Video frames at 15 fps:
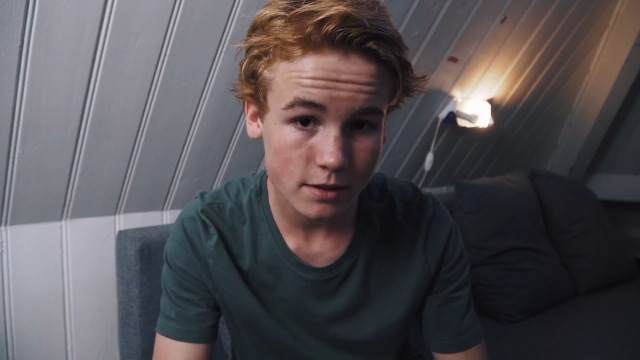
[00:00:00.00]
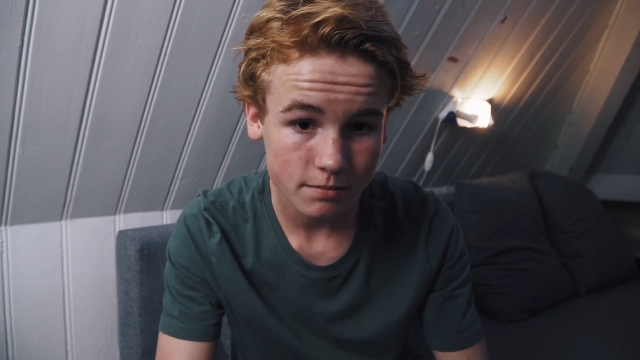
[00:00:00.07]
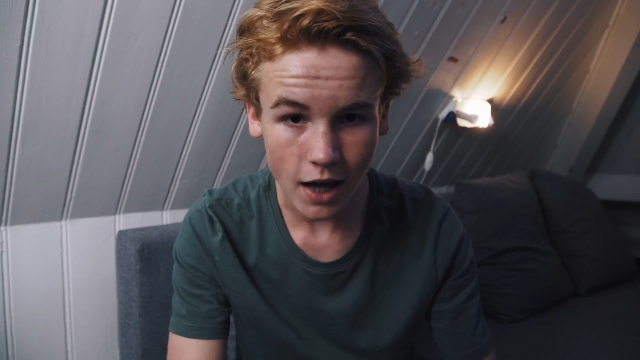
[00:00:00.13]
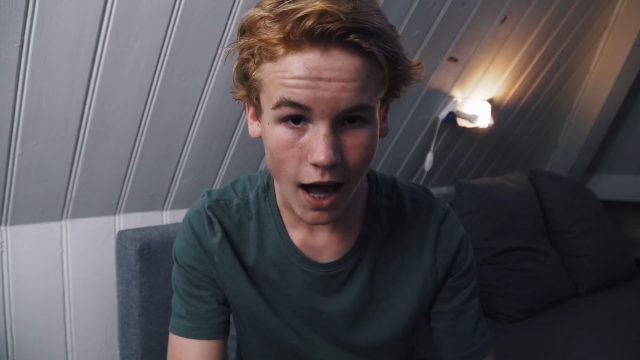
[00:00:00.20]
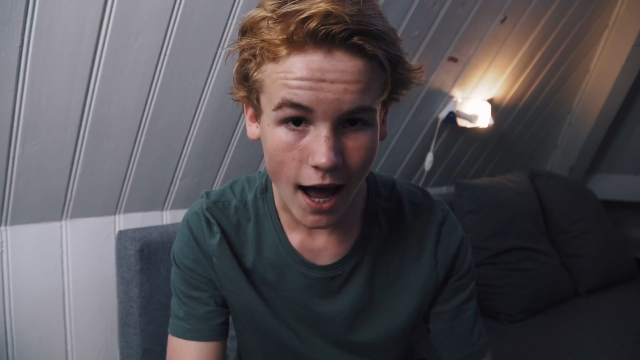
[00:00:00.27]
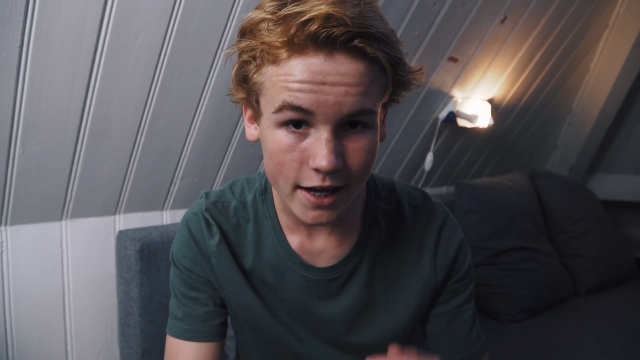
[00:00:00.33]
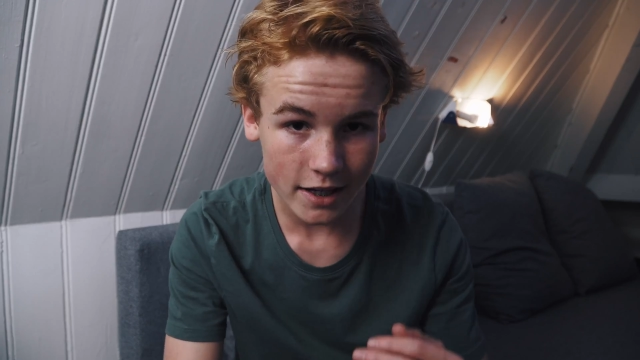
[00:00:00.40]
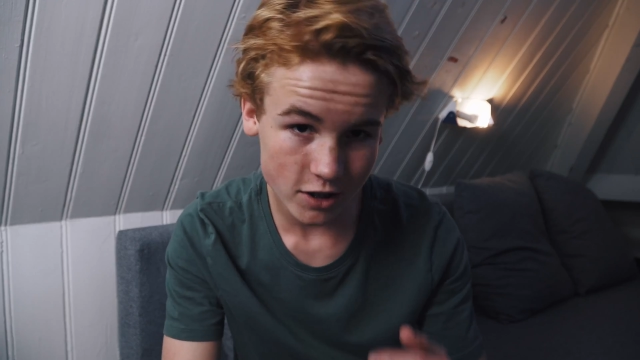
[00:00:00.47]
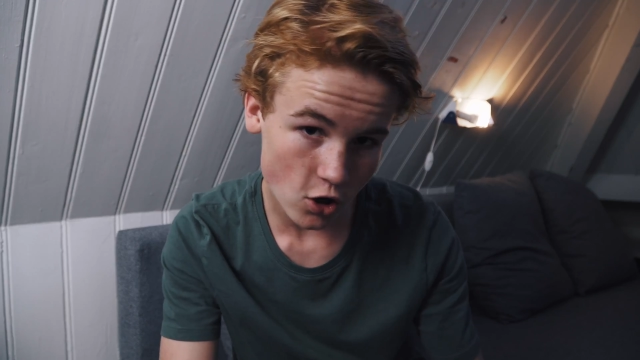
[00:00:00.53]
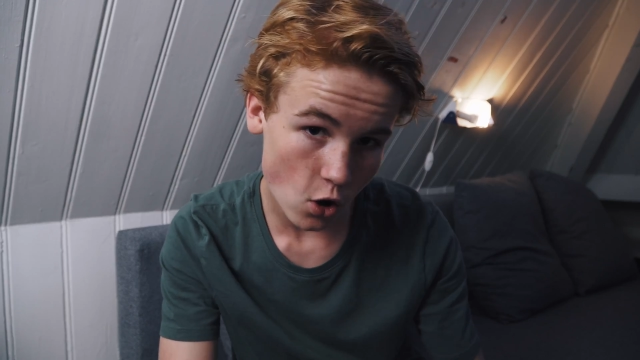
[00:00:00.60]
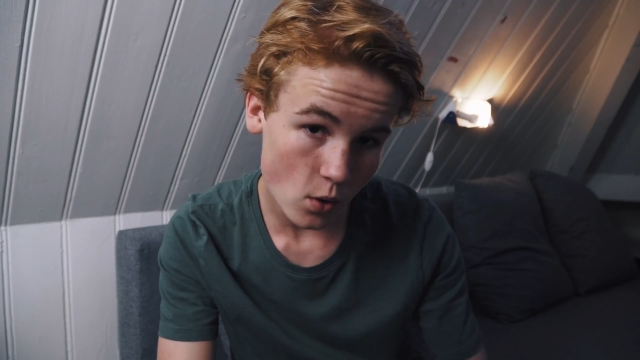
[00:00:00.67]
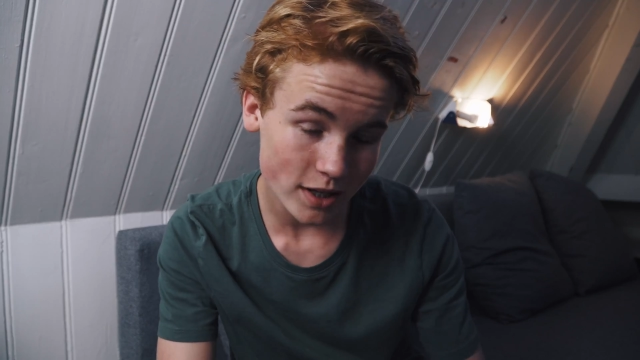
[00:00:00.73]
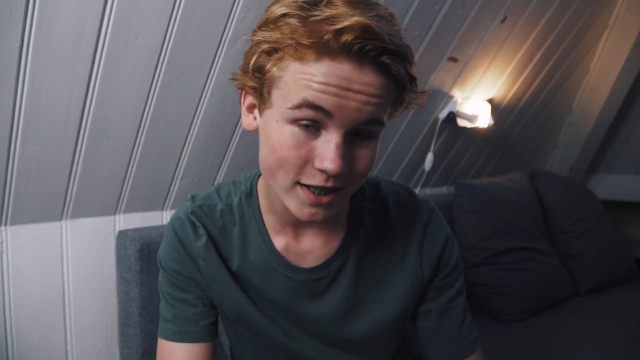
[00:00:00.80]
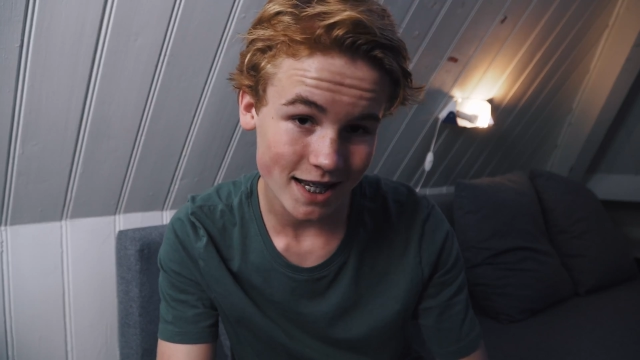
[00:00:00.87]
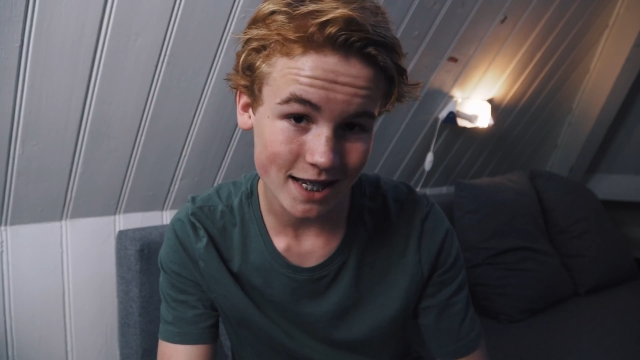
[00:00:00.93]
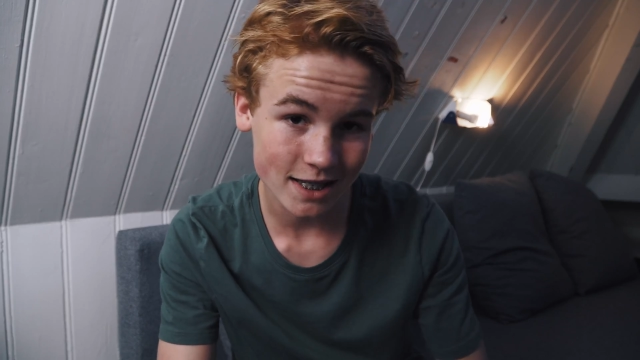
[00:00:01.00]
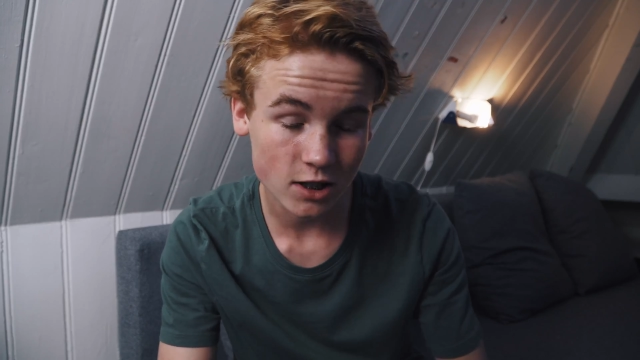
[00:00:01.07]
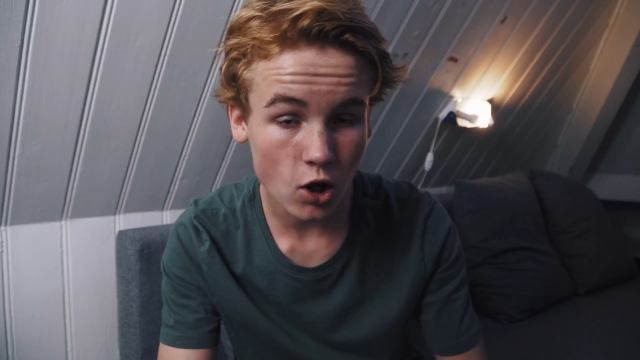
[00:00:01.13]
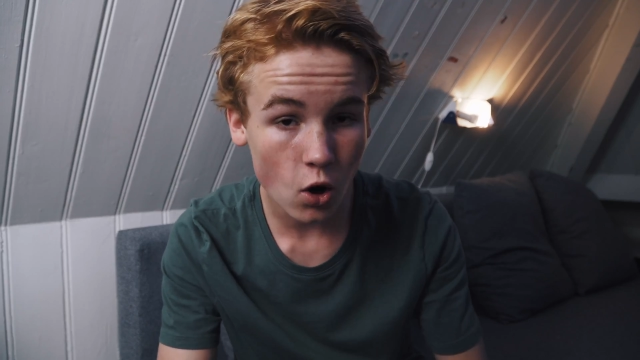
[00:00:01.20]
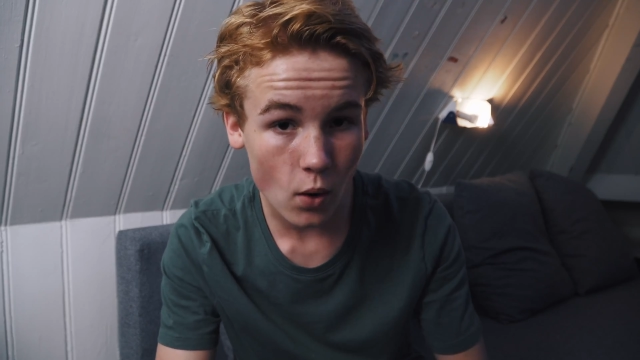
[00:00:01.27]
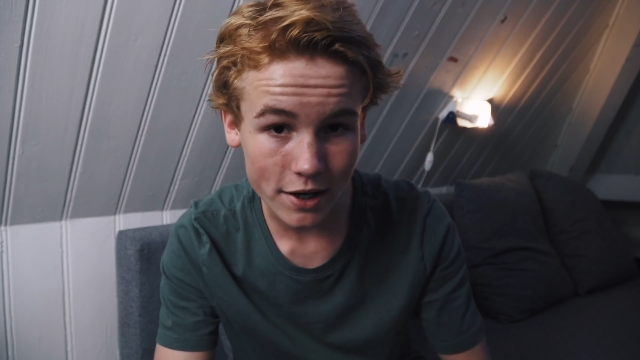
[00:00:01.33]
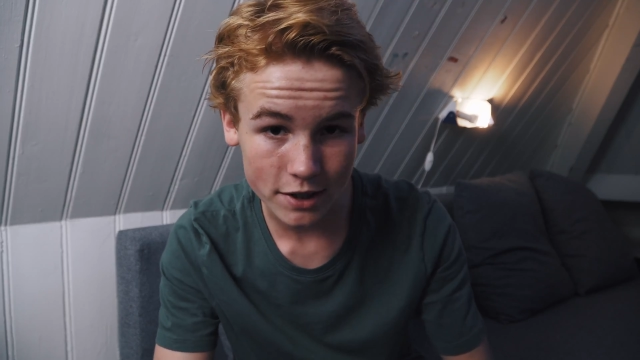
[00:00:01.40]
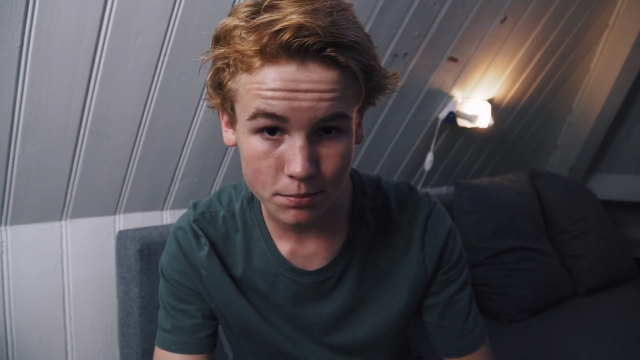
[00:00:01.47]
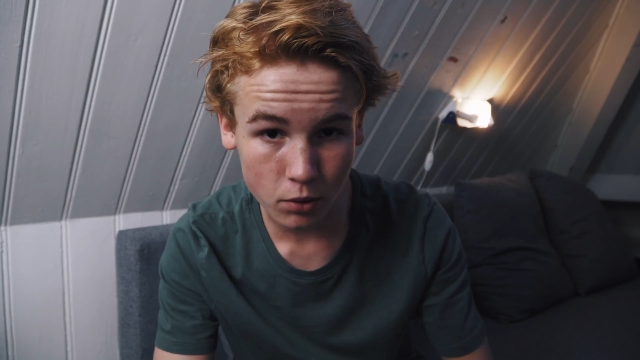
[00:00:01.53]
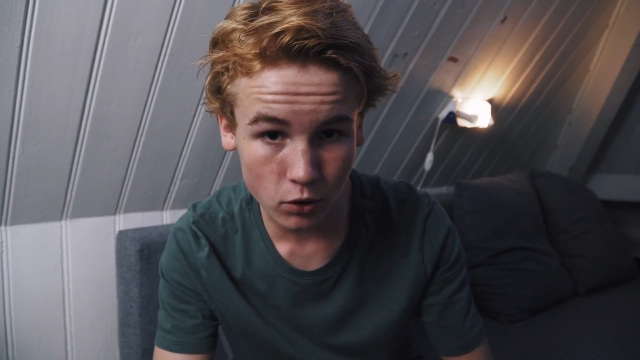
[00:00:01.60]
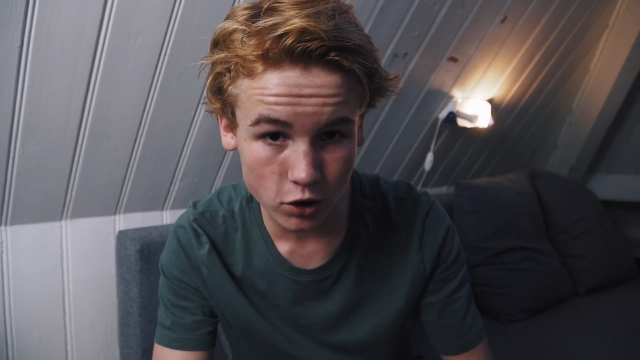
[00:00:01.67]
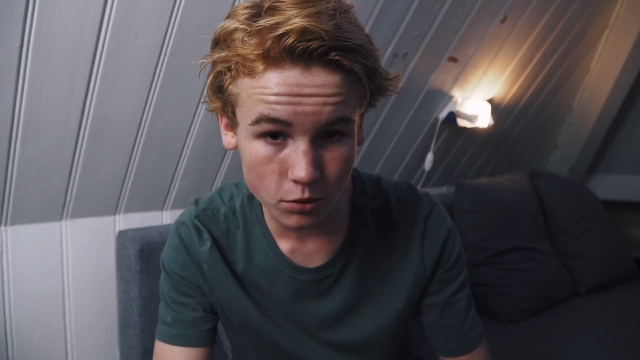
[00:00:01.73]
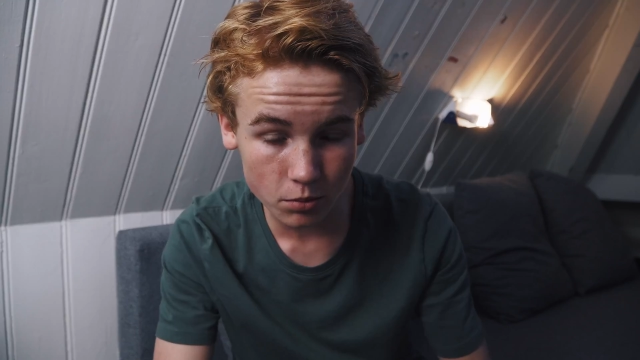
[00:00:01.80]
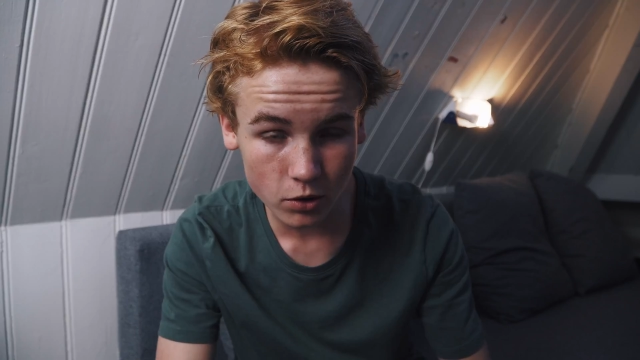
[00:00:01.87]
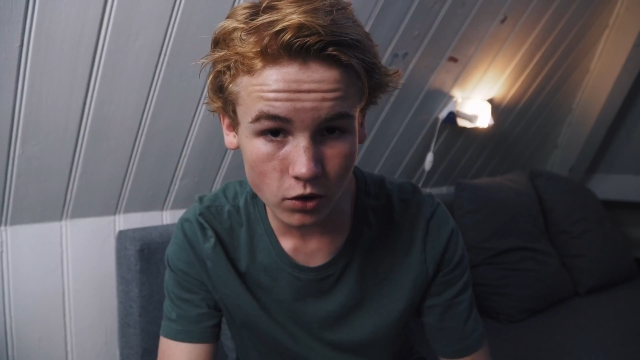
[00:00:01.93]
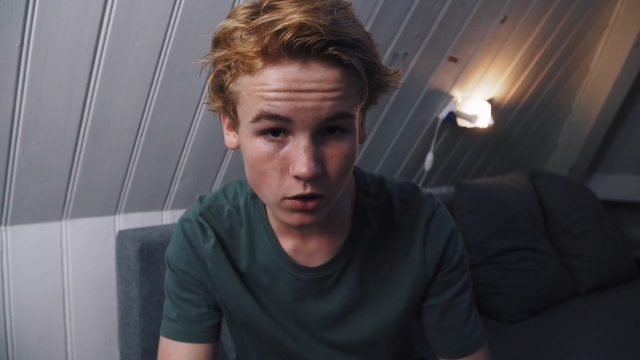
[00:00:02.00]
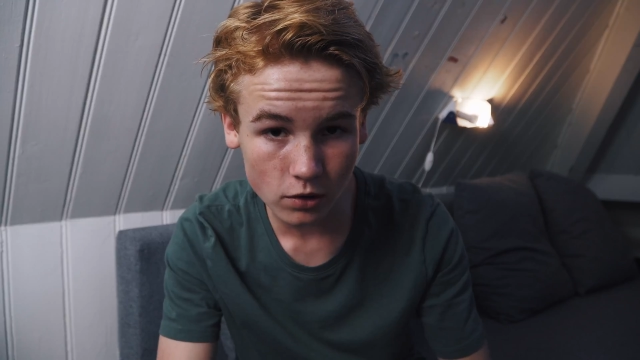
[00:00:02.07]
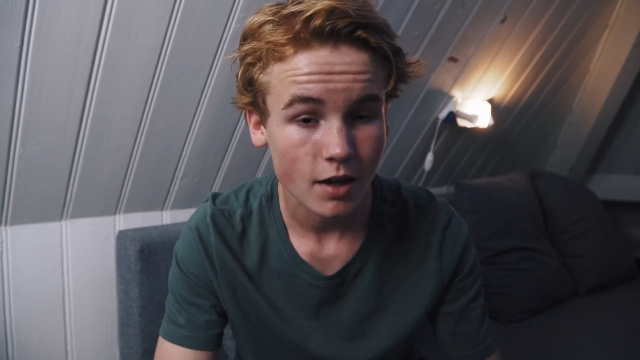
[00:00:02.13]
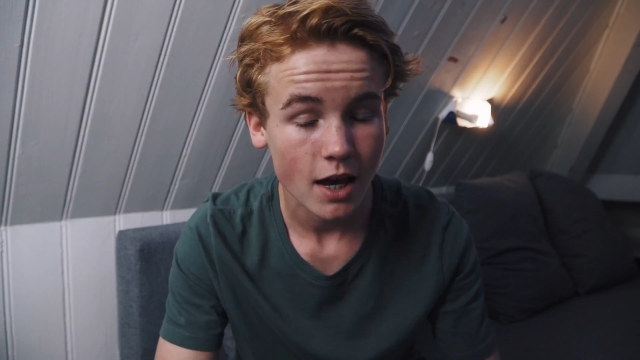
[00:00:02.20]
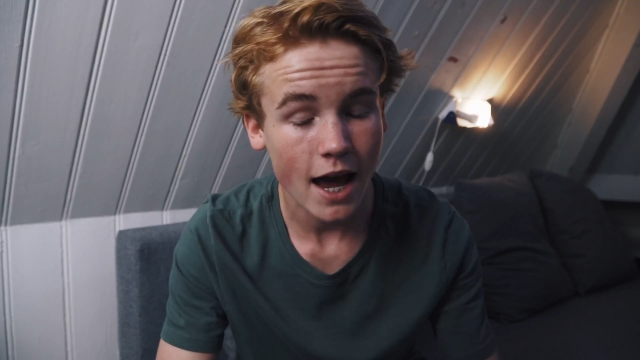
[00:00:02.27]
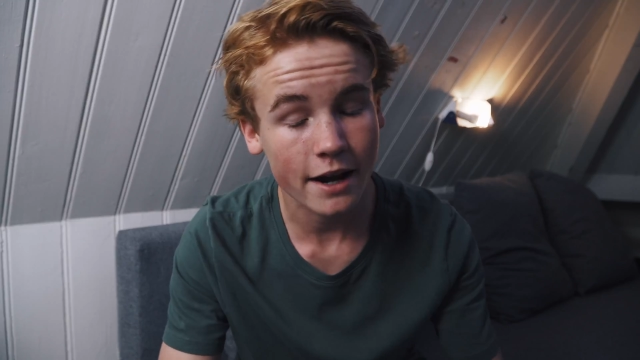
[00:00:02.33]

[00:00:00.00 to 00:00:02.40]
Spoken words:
The ISO is as low as possible,